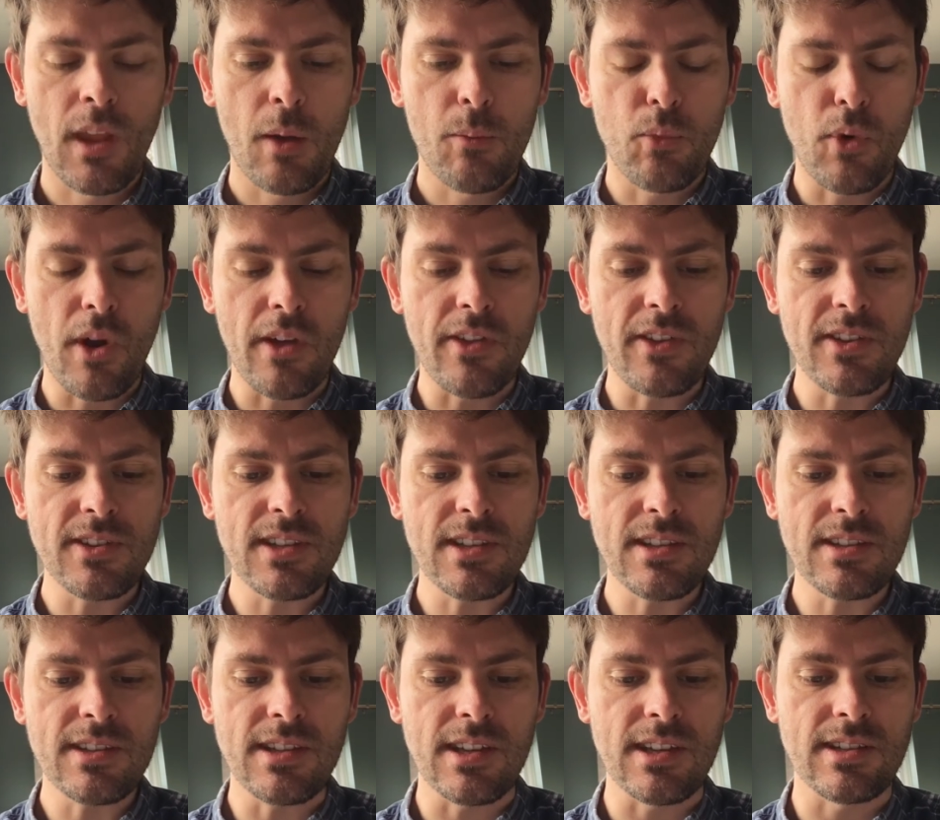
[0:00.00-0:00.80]
Brothers
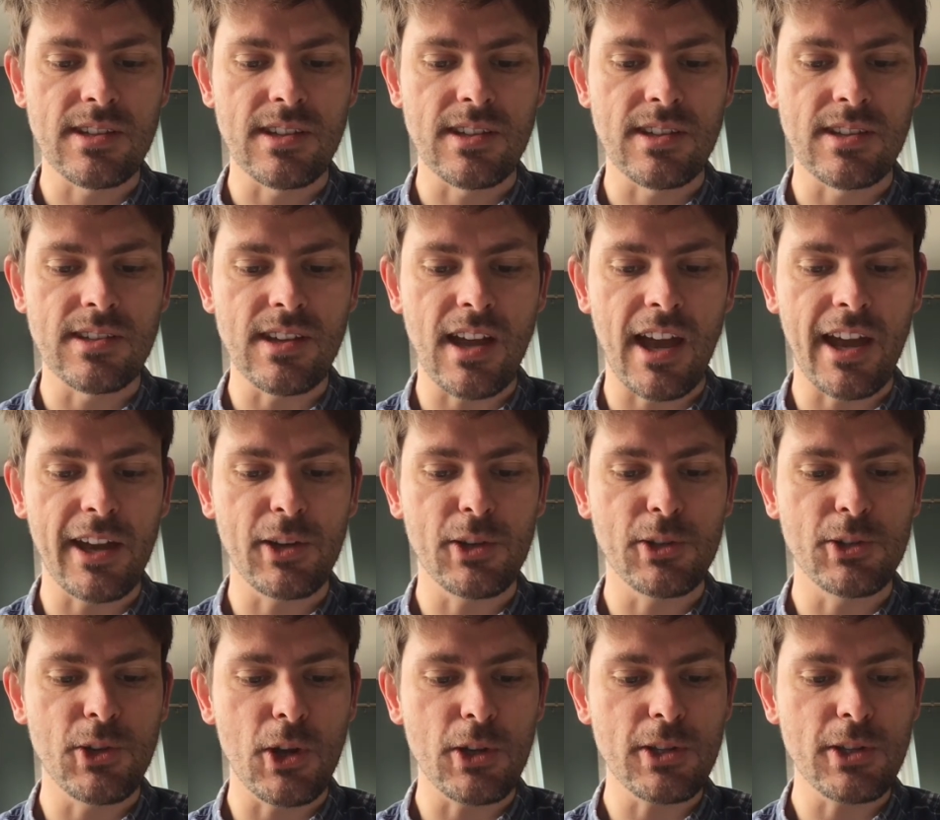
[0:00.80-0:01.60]
and sisters, I
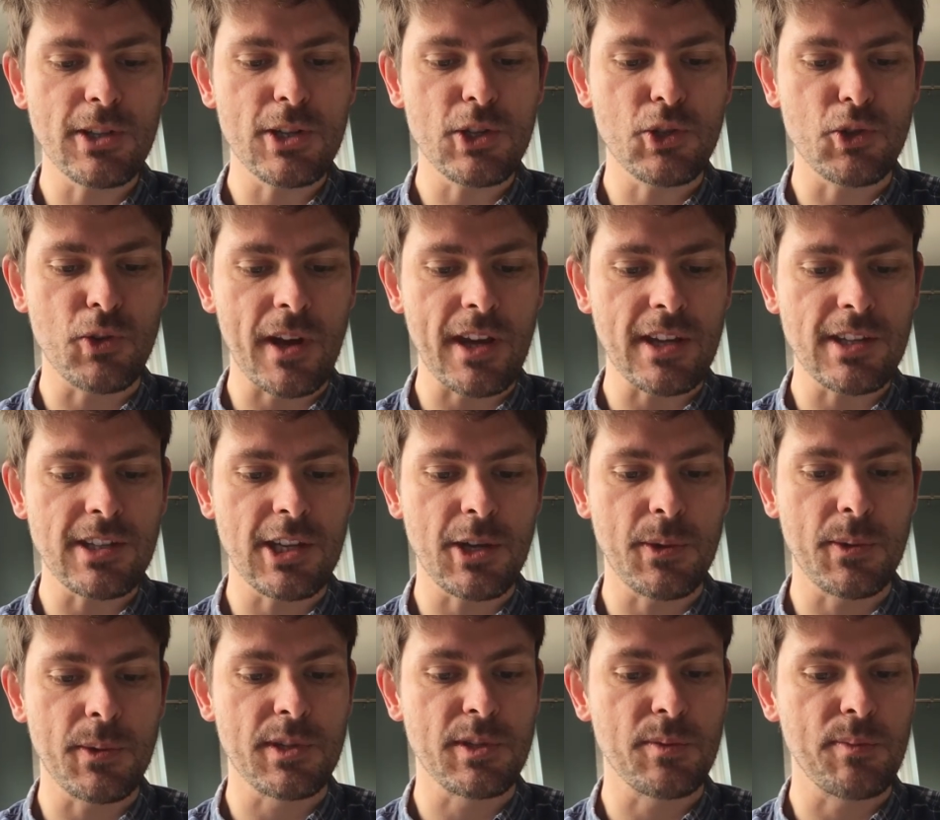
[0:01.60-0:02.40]
could not address
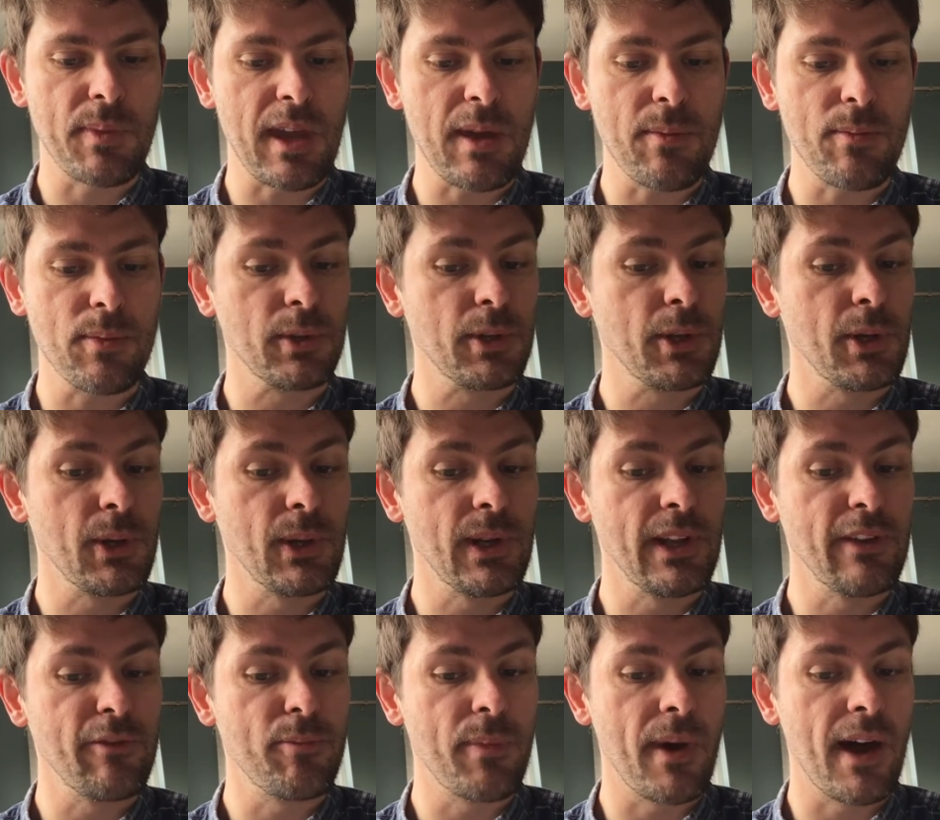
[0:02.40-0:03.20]
you as people who
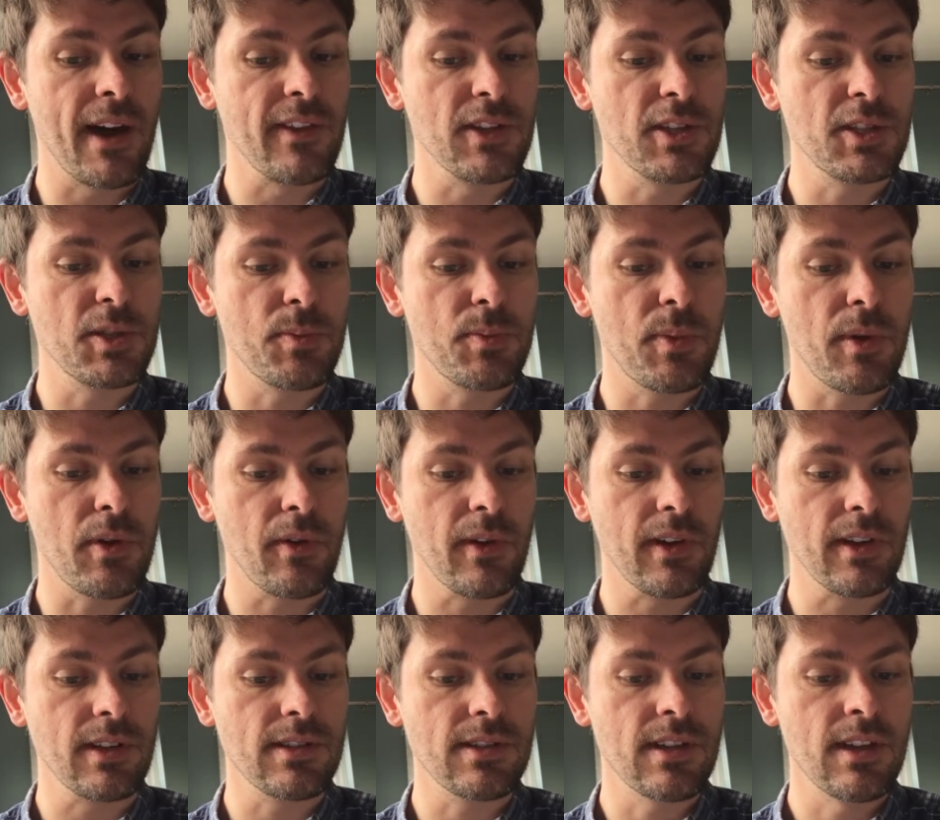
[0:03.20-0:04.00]
live by the
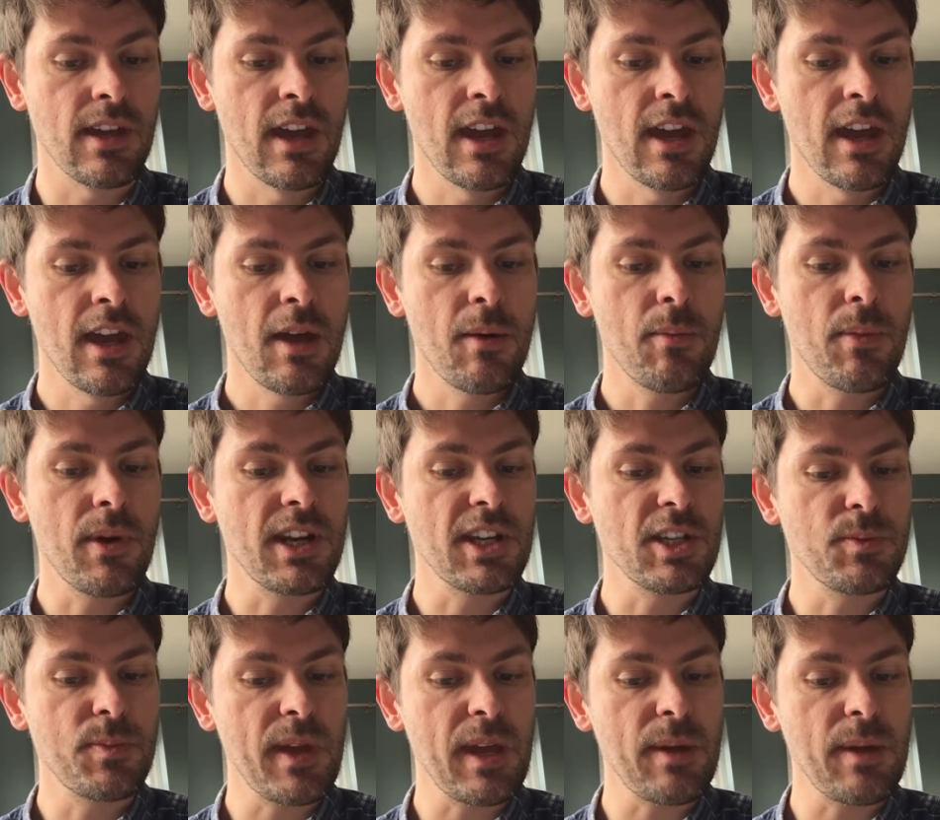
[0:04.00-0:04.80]
Spirit, but
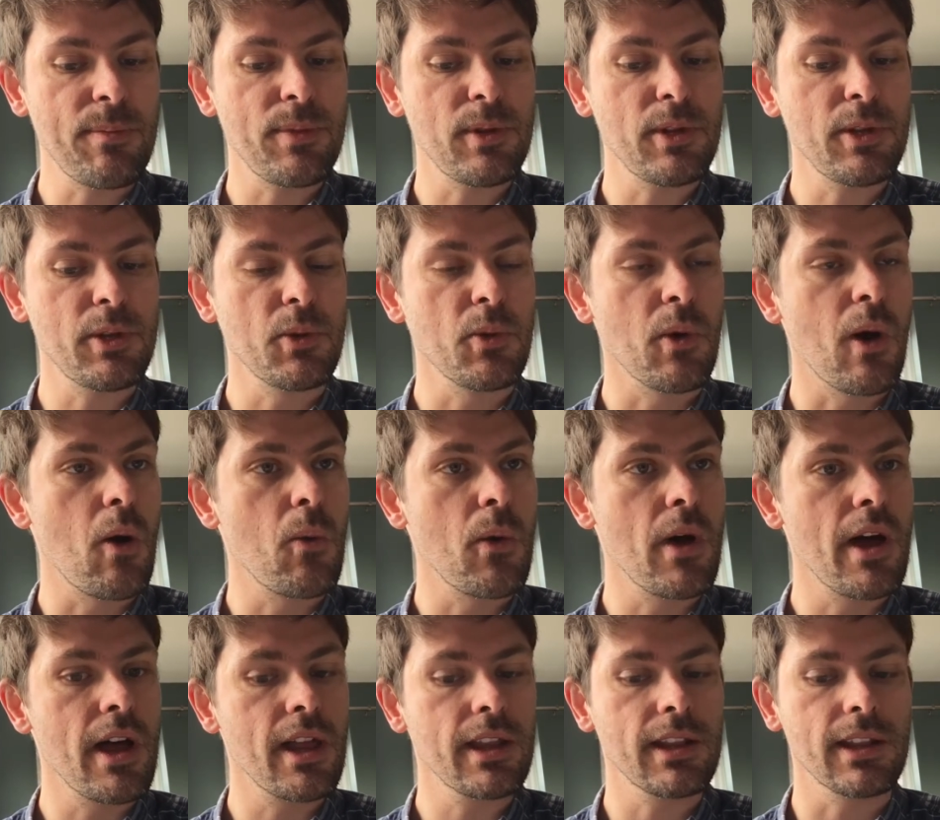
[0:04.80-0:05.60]
as people who are
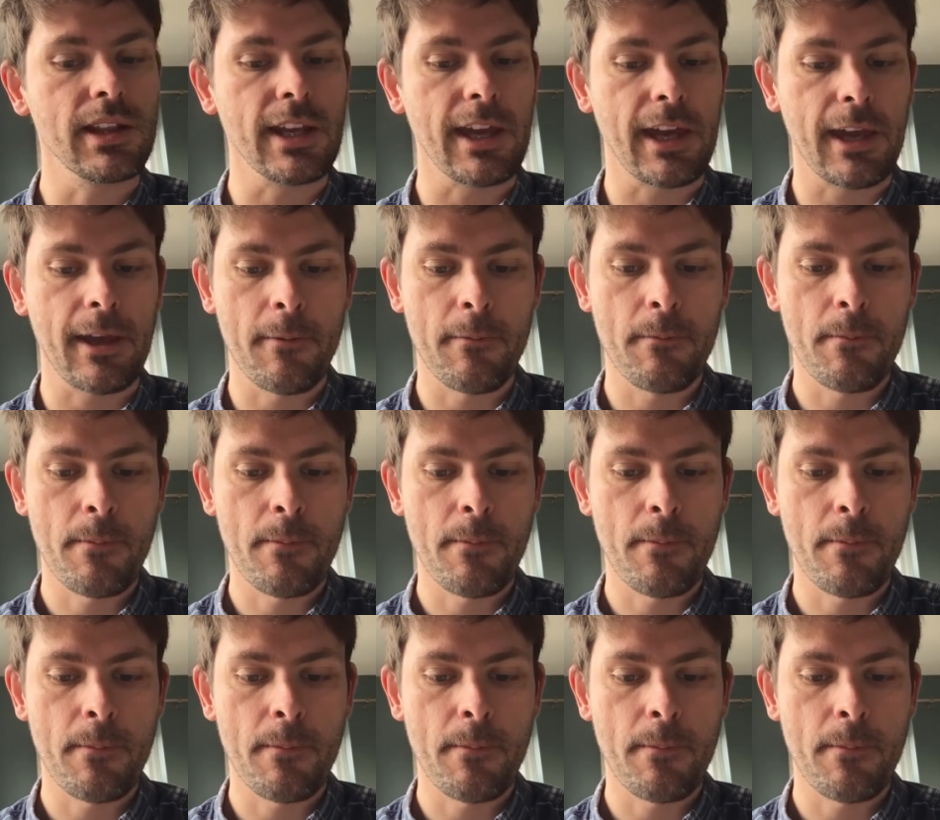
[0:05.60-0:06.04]
worldly,